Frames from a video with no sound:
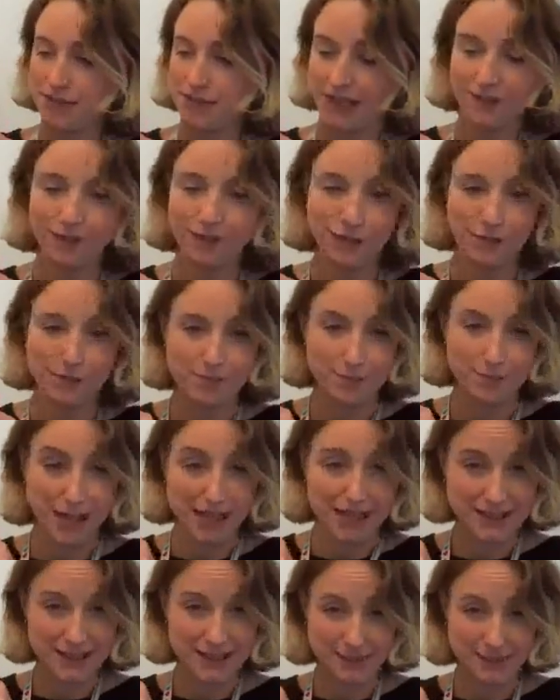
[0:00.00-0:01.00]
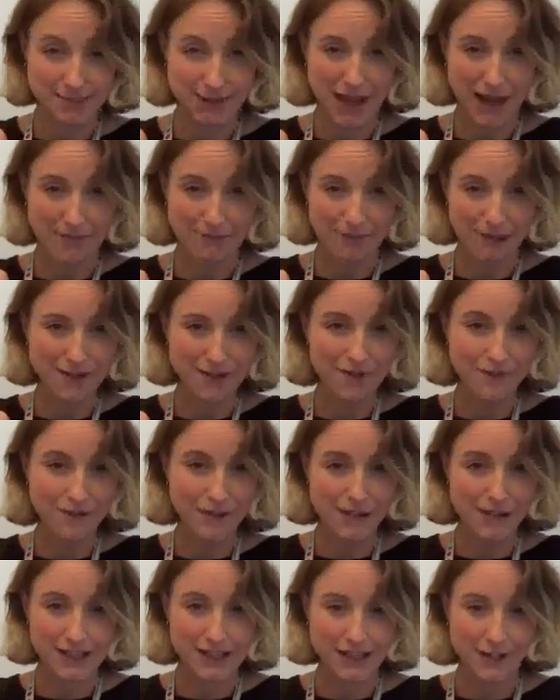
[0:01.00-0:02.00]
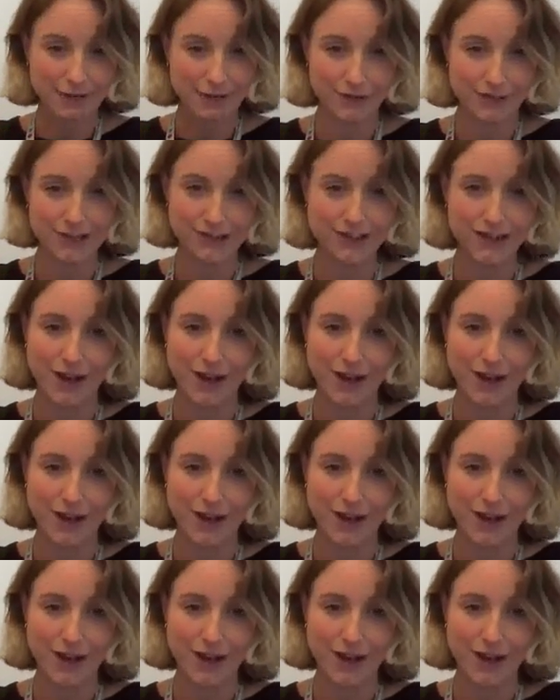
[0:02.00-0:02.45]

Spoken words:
different pieces of paper for the different